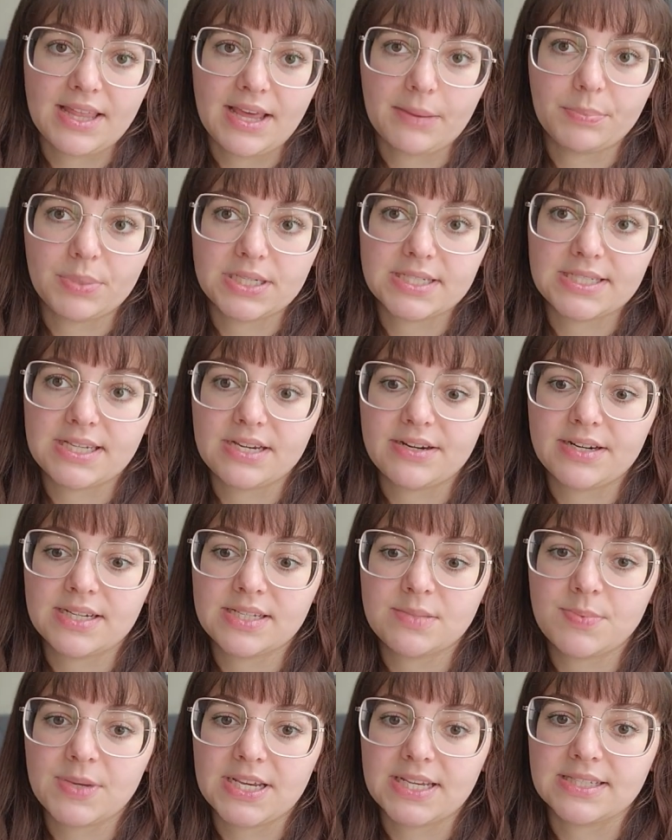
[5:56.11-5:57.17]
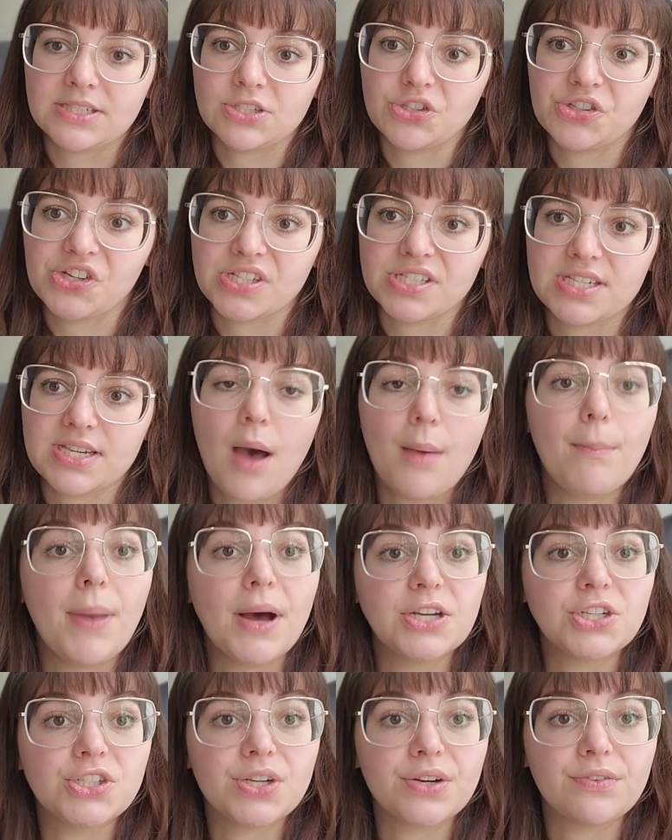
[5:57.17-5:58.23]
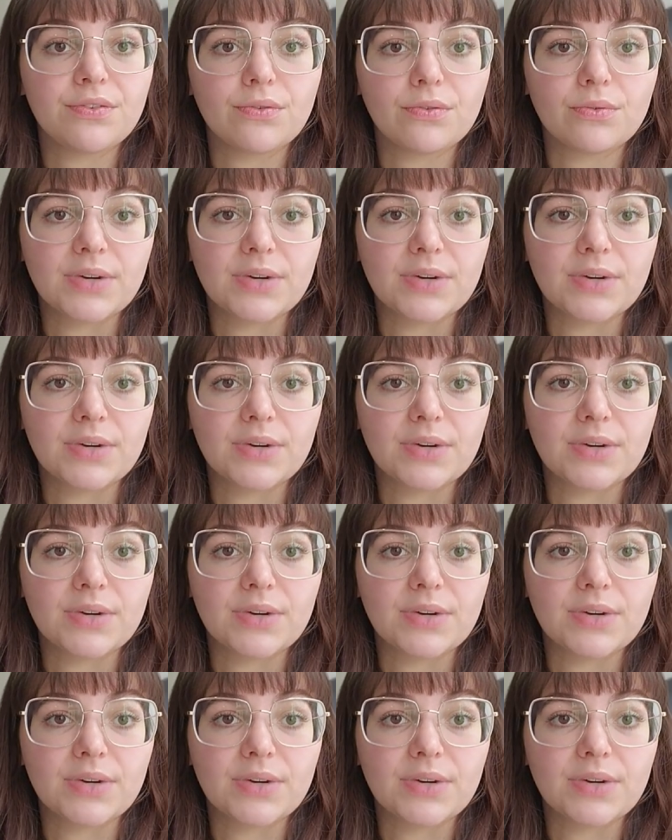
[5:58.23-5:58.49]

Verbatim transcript: that book series because it's just a bunch of